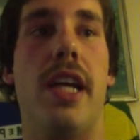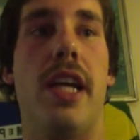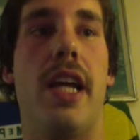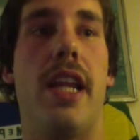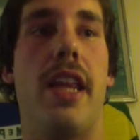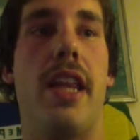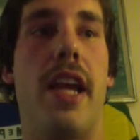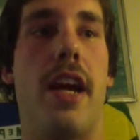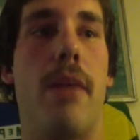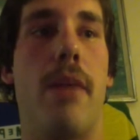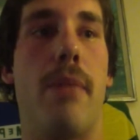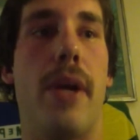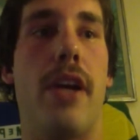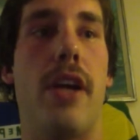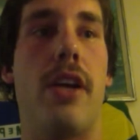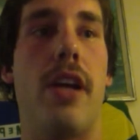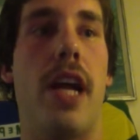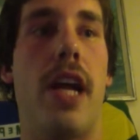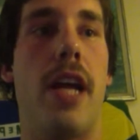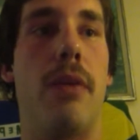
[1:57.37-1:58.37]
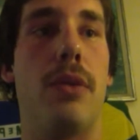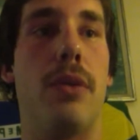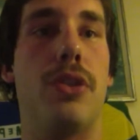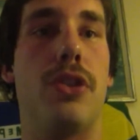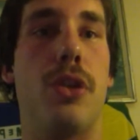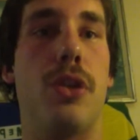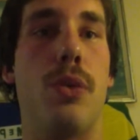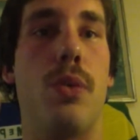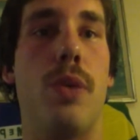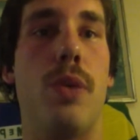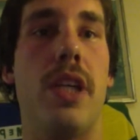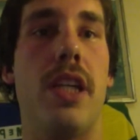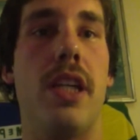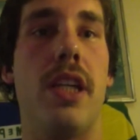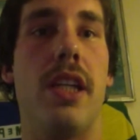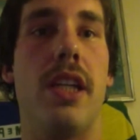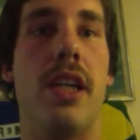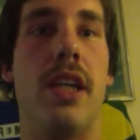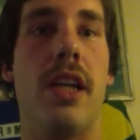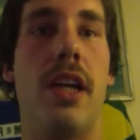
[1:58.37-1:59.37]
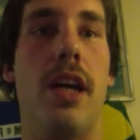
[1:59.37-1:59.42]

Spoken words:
they are better able to read